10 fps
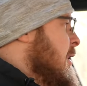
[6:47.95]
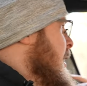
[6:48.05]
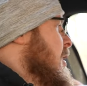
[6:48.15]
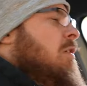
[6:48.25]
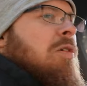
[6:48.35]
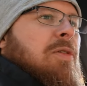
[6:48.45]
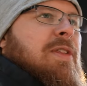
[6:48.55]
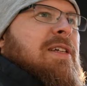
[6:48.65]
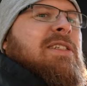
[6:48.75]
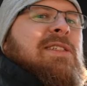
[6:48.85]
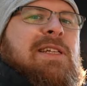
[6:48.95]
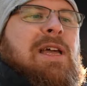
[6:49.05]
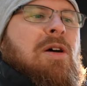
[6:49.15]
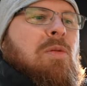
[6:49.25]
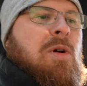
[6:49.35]
and I'll hold this and see
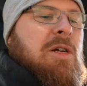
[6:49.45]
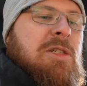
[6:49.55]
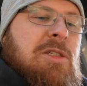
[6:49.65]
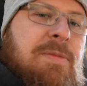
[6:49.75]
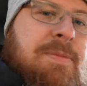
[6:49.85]
how it works.